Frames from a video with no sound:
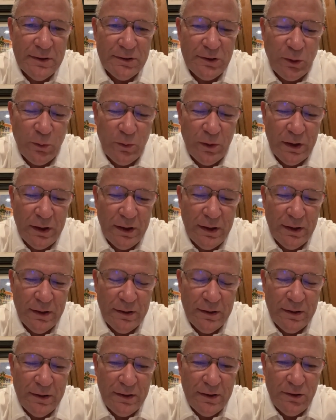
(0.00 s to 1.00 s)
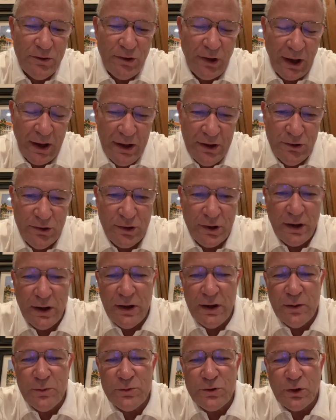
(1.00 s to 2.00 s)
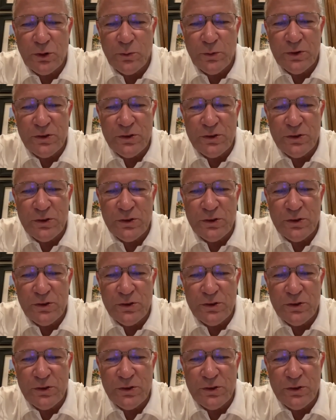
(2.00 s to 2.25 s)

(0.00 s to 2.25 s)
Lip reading: So when change comes or